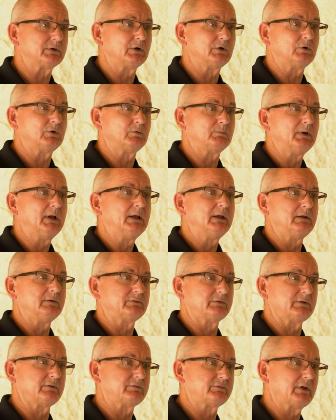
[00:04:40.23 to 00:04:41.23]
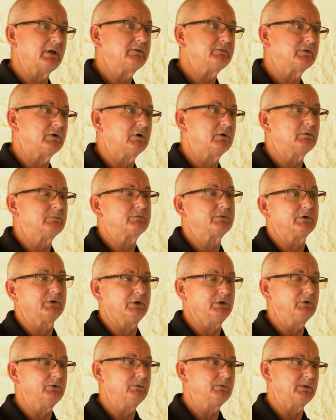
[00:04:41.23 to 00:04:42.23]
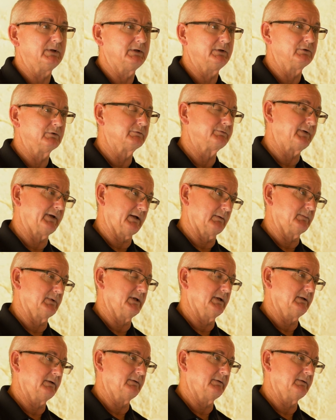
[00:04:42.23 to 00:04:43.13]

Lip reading: home is a safe home for you and your family.